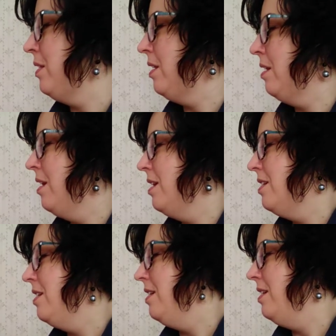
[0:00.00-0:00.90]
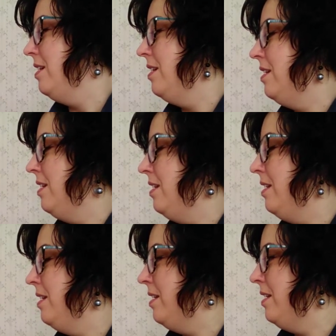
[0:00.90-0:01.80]

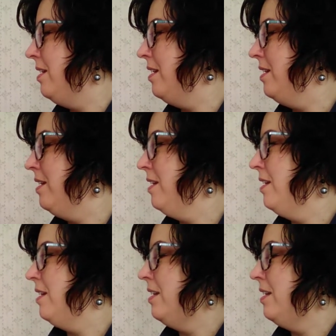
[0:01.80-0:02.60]
No one is speaking in this clip.